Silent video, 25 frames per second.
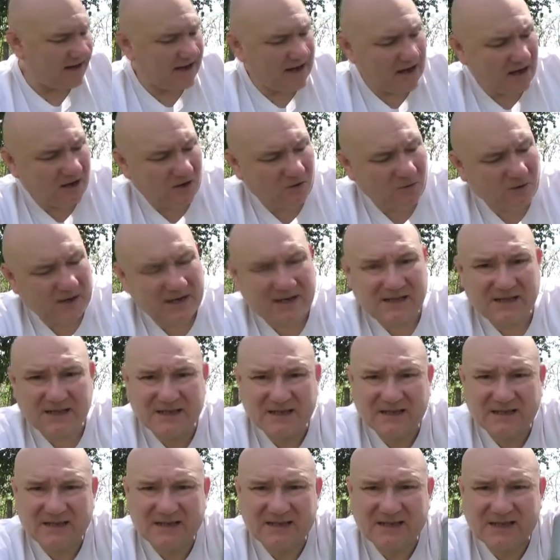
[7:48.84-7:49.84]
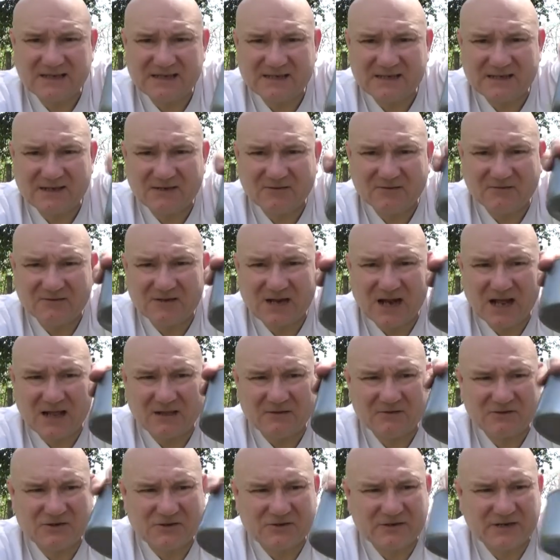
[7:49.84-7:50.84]
out quickly that these little
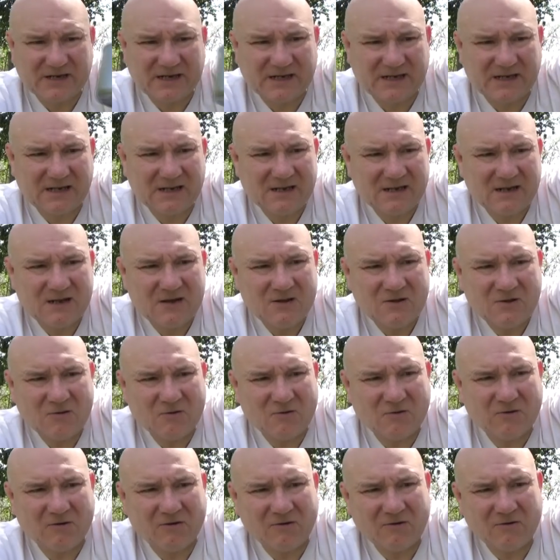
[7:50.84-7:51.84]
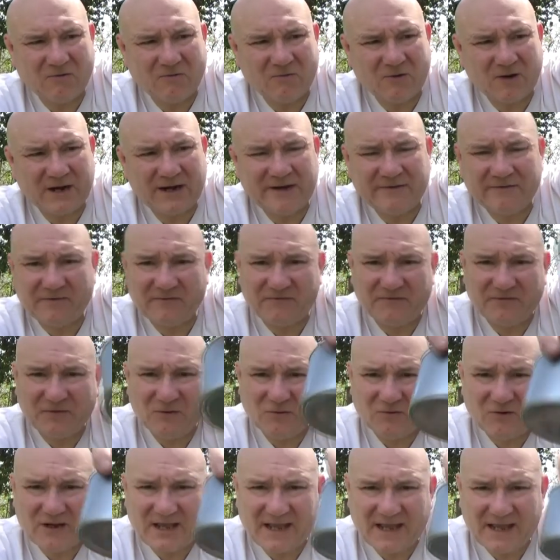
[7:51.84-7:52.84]
Dollar Tree or whatever
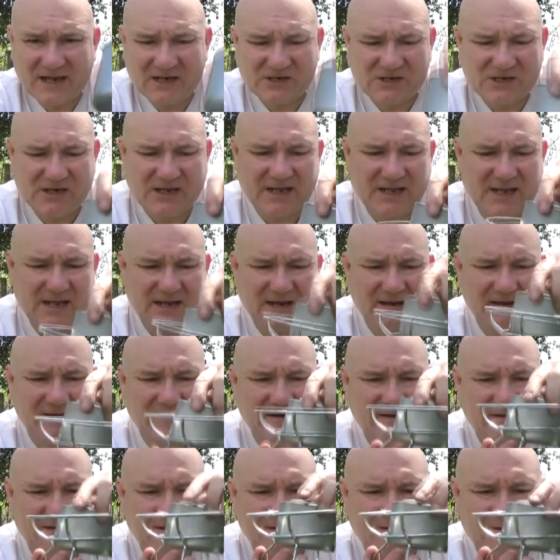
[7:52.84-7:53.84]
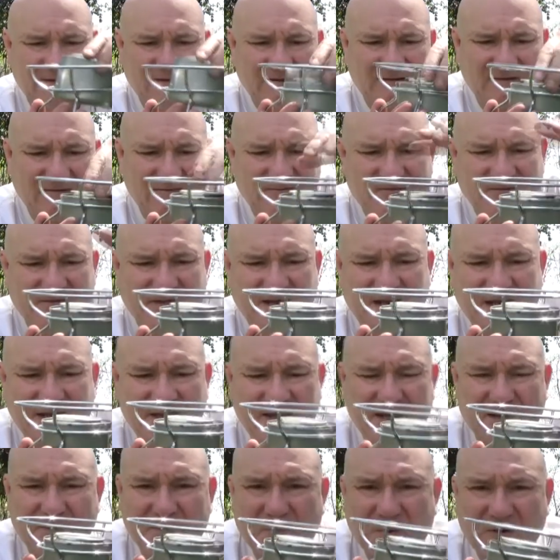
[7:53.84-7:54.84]
fuel cans you get fit in
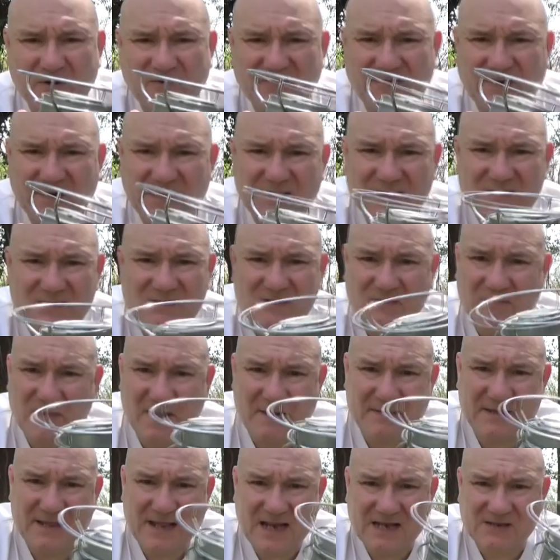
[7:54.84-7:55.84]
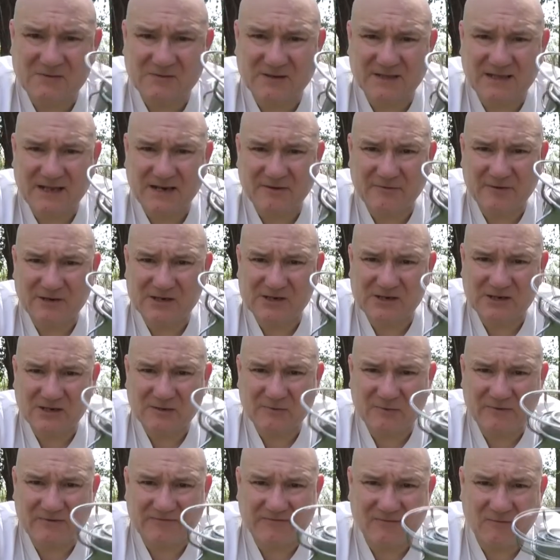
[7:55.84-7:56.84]
there perfectly, so maybe that's what they originally
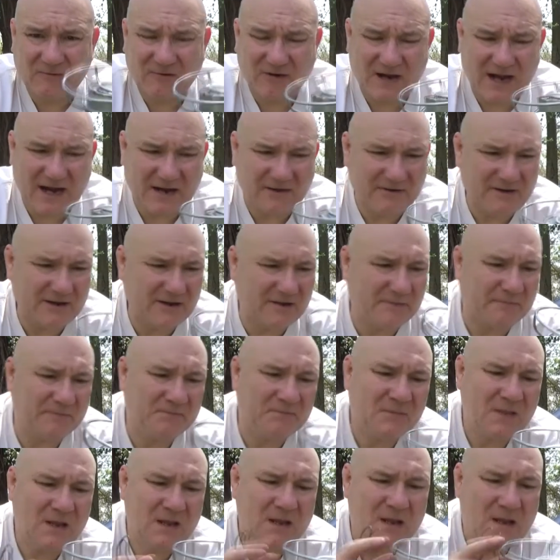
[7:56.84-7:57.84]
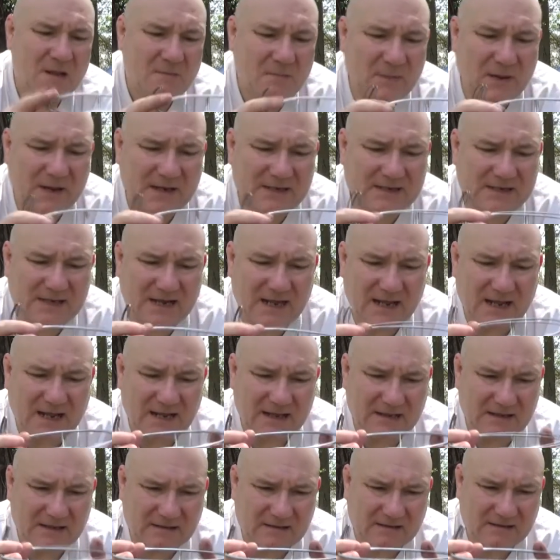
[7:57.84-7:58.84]
were for. I don't know. But
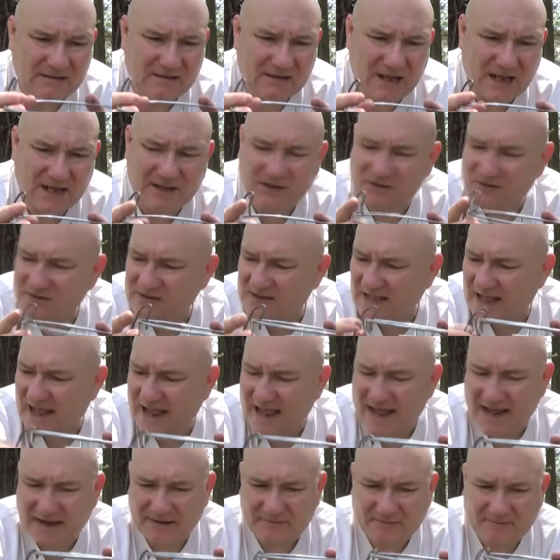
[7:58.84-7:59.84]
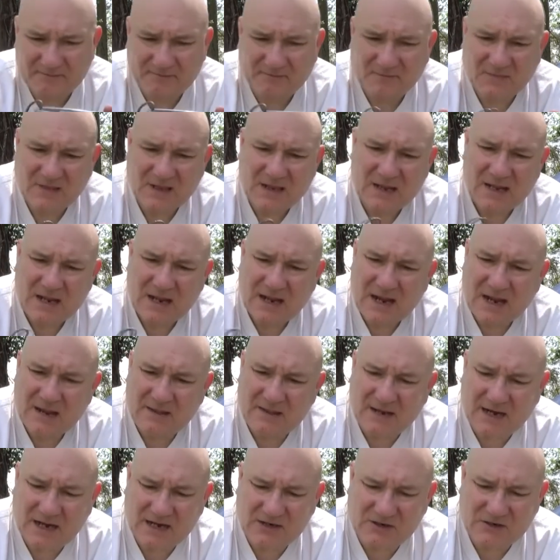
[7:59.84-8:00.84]
I used that, and
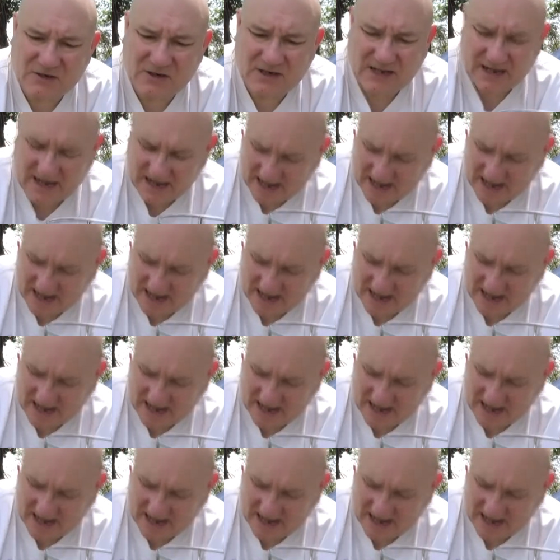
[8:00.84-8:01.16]
then I took a